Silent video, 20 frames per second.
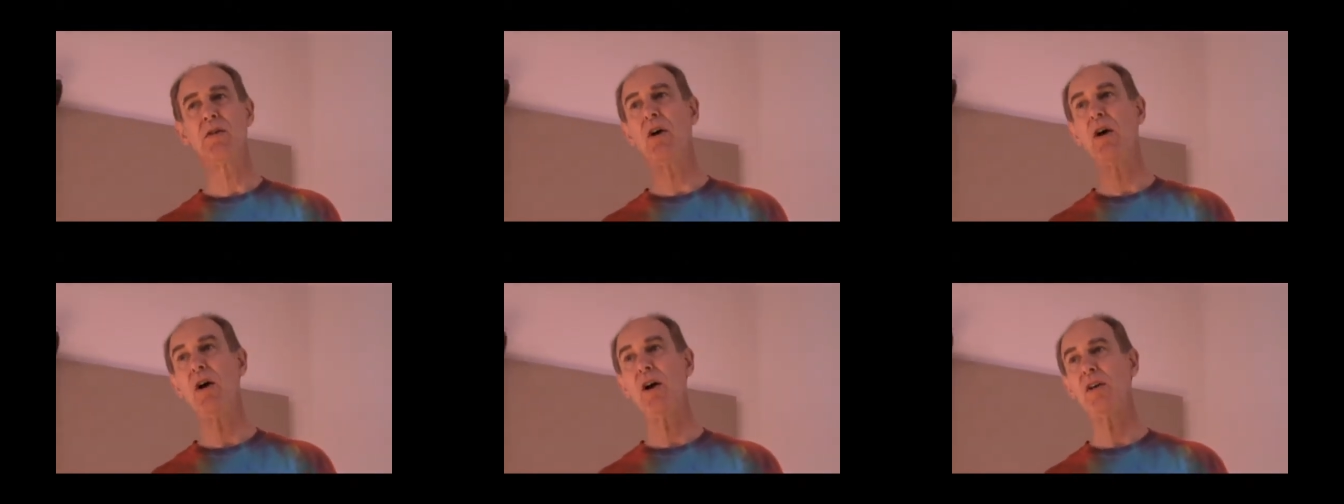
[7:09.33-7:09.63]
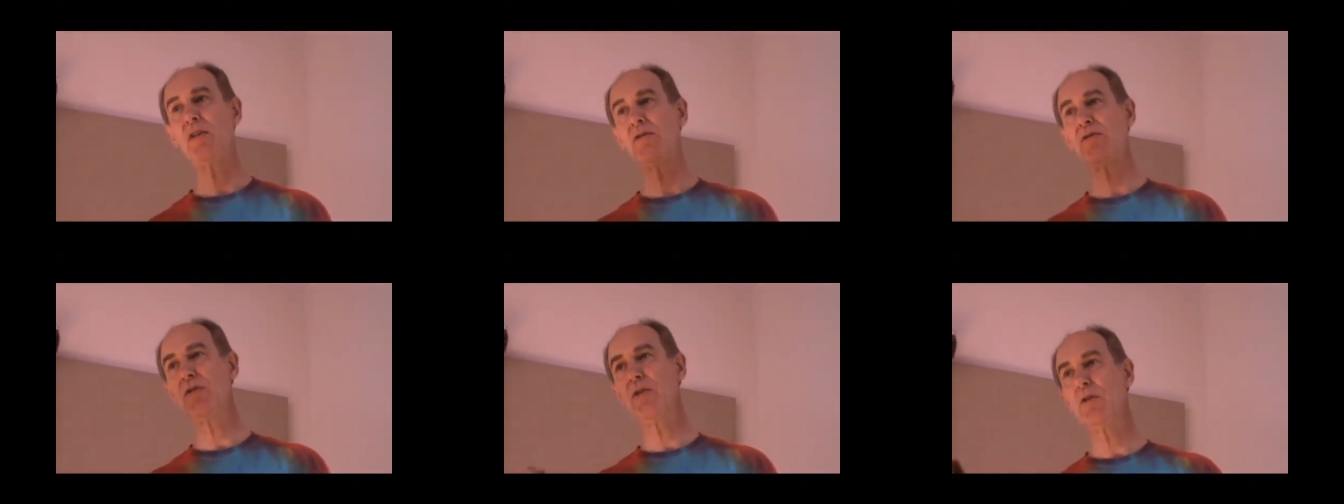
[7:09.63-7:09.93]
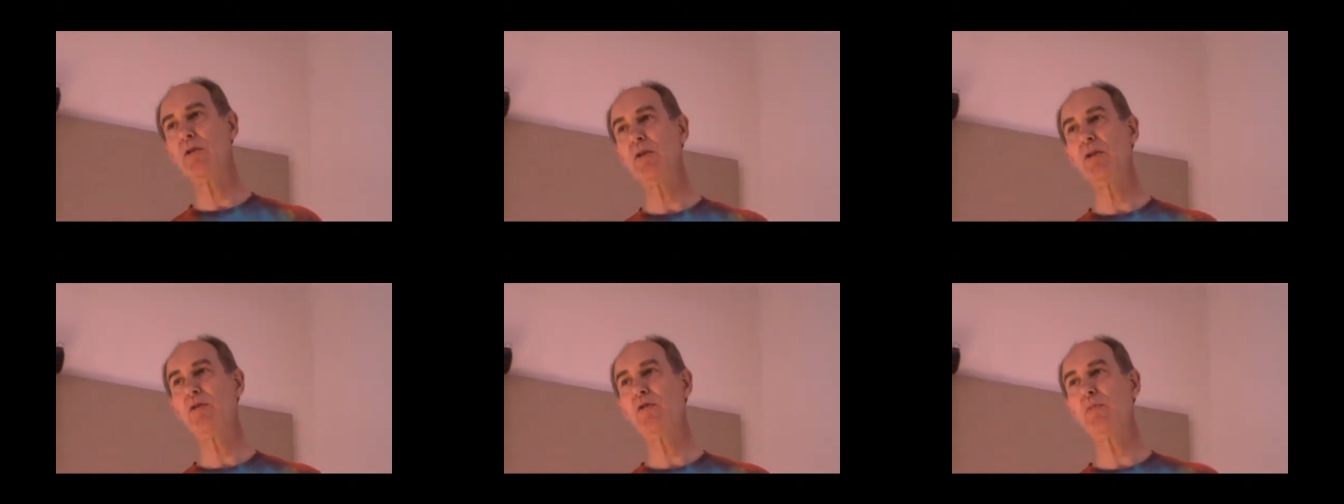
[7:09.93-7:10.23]
caused the
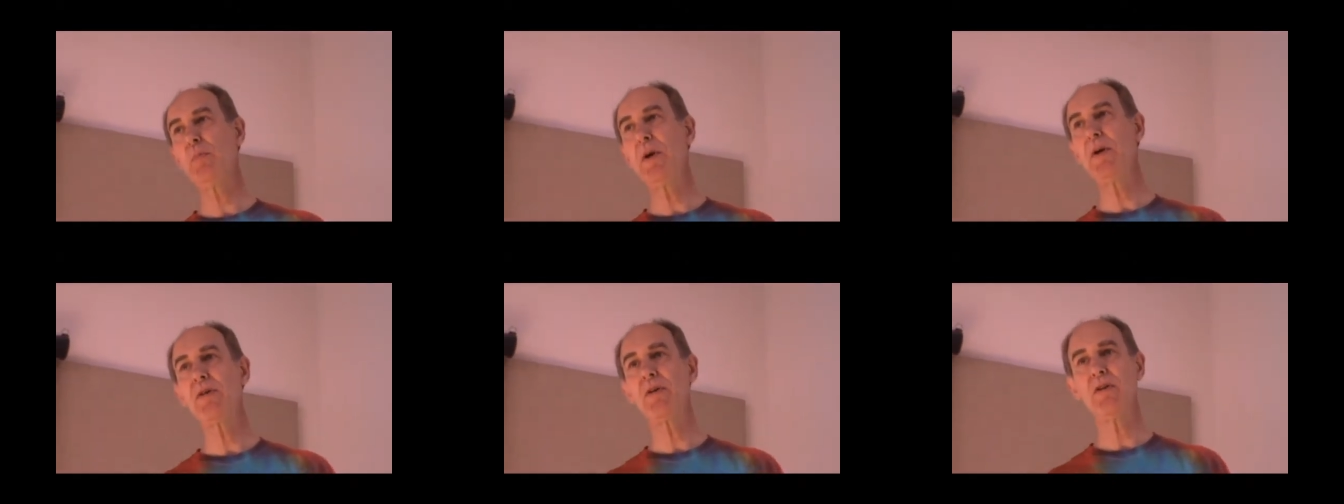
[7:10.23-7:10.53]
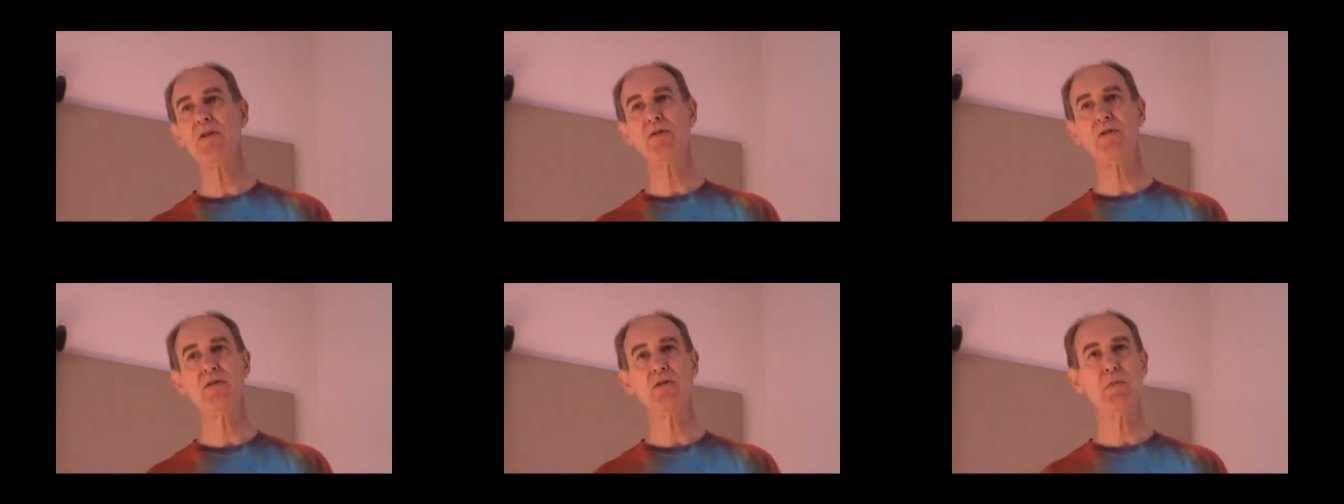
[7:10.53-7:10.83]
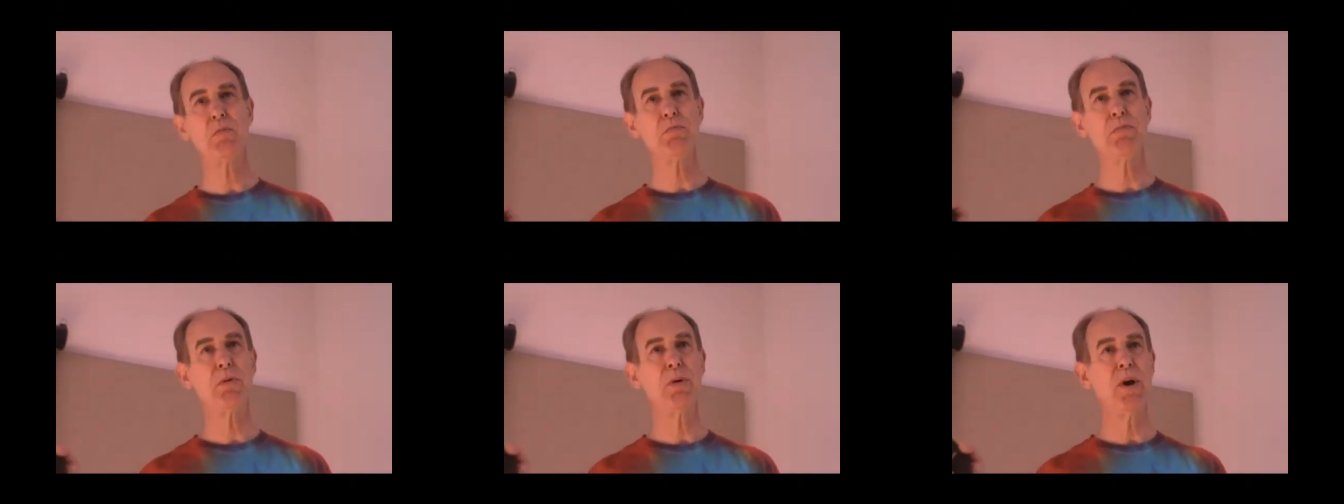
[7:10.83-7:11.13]
good spirits
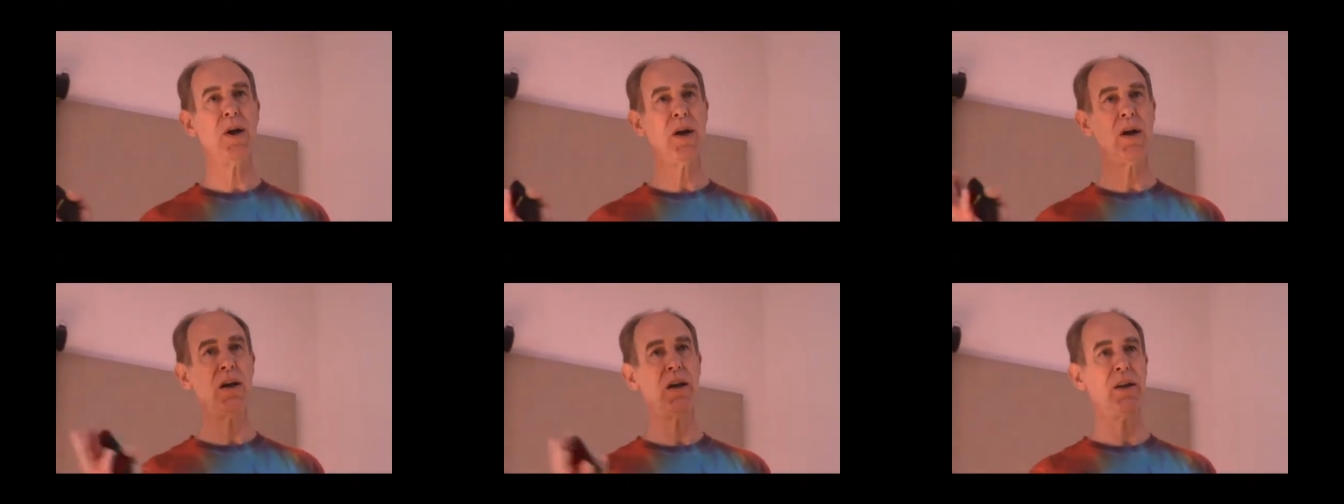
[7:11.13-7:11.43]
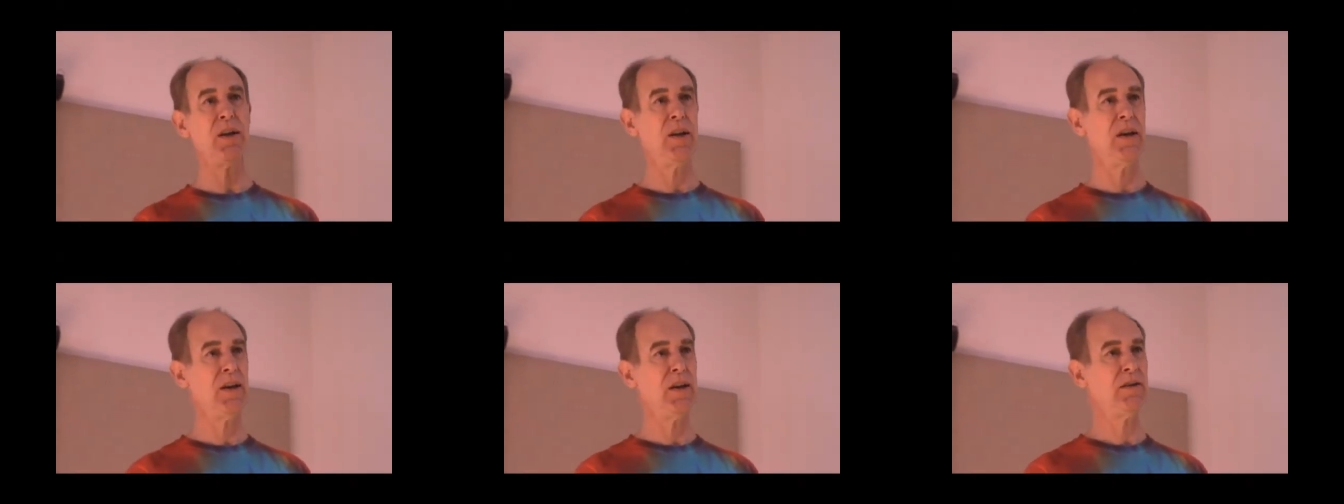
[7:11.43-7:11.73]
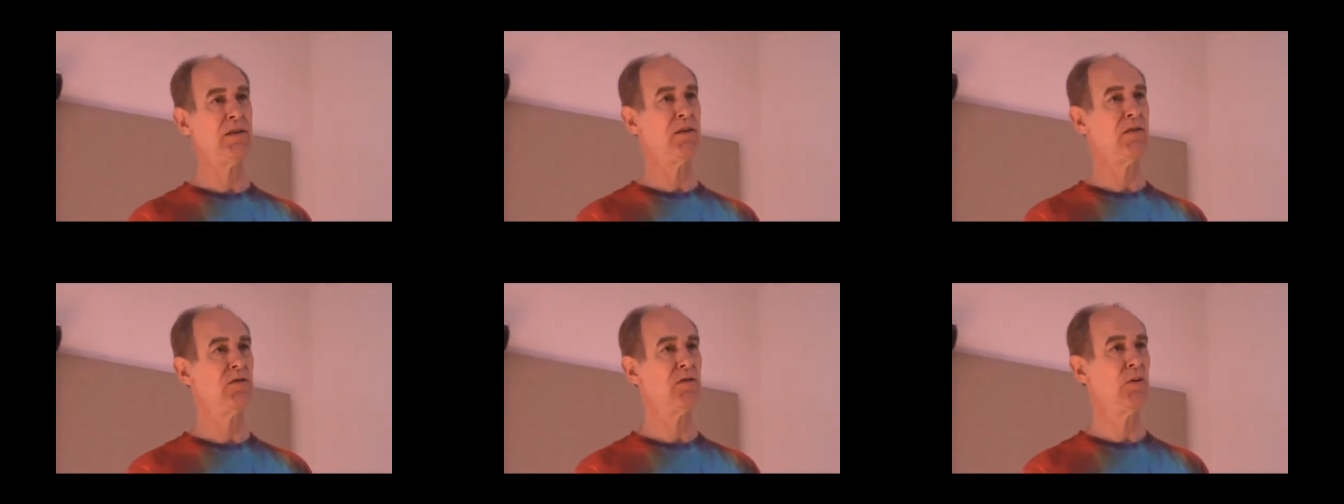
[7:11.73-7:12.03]
to bring
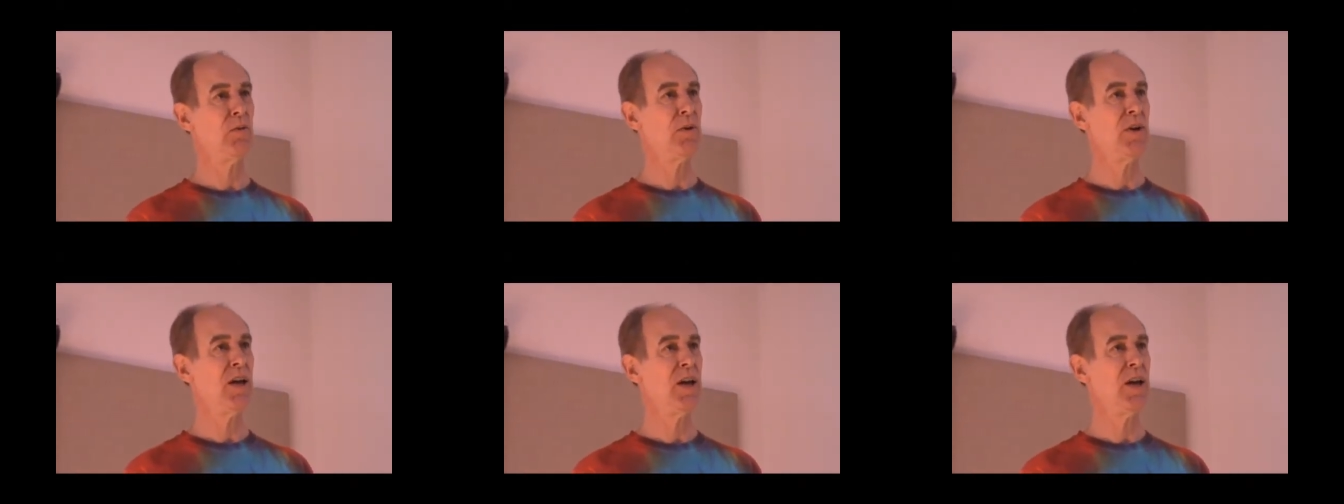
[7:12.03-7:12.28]
Atlantis to